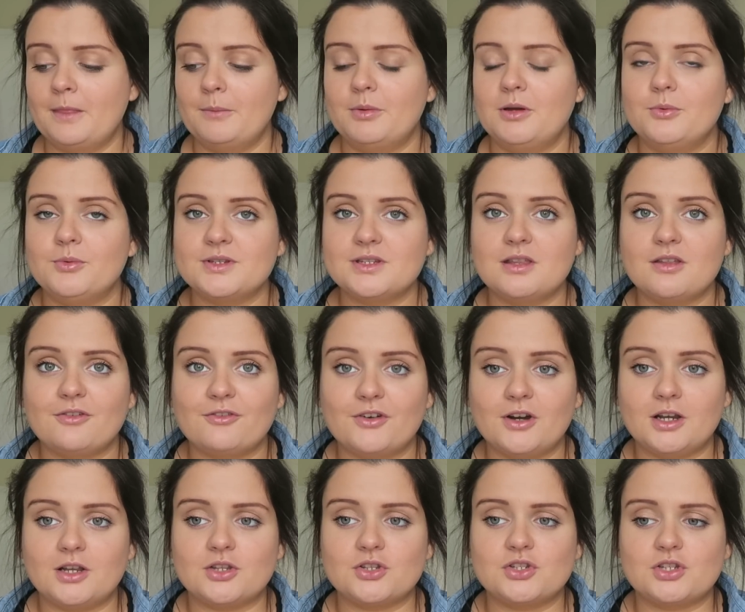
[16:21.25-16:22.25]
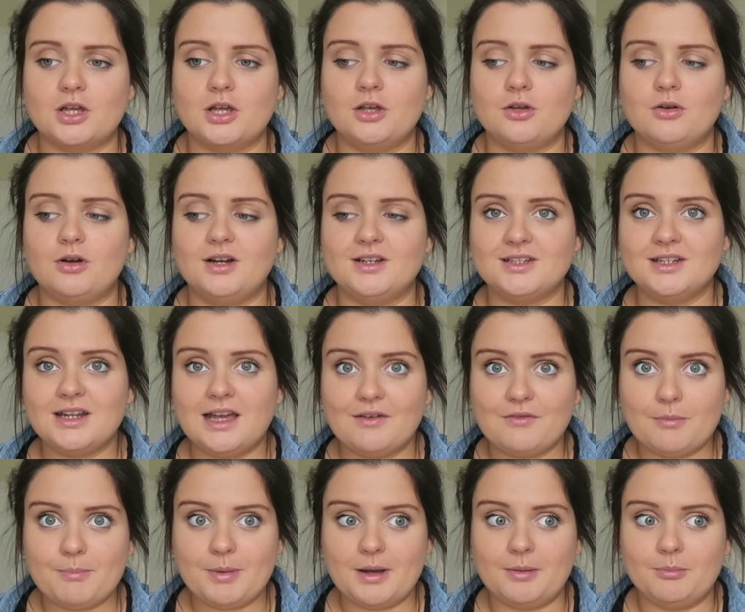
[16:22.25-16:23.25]
but it was at the front, so I didn't
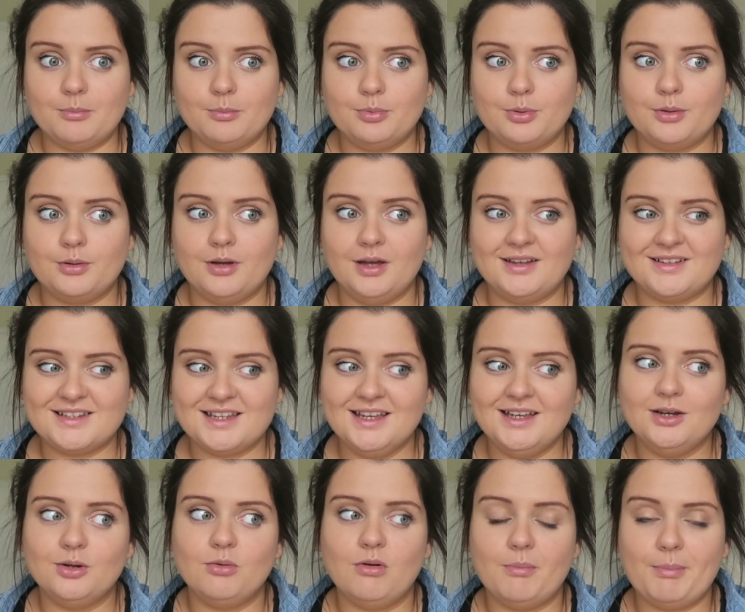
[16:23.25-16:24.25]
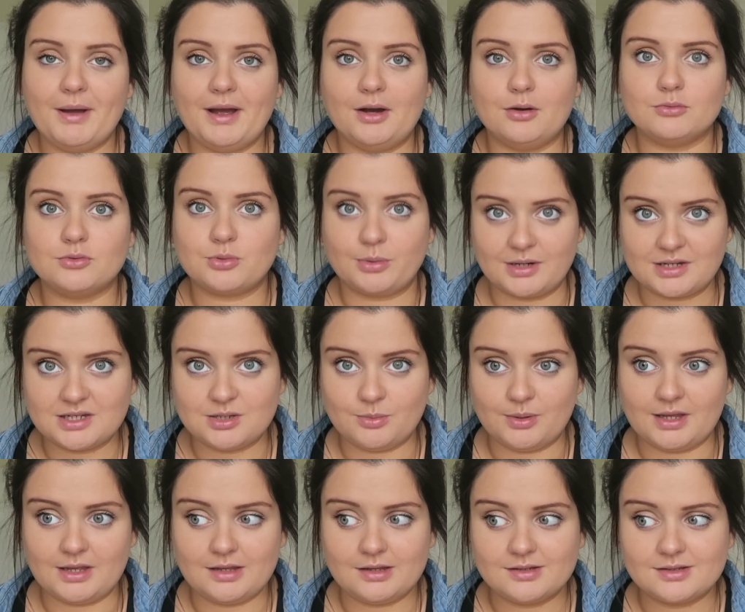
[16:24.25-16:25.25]
have a bump until about 20
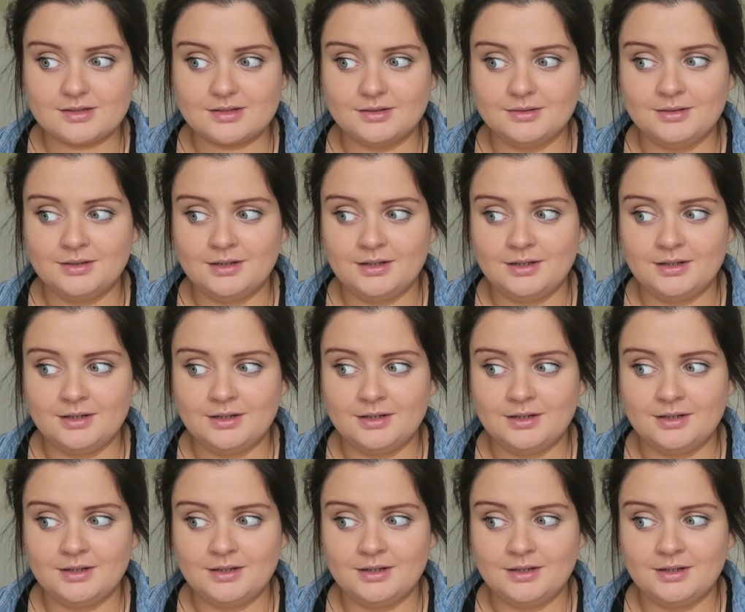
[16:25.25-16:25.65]
weeks,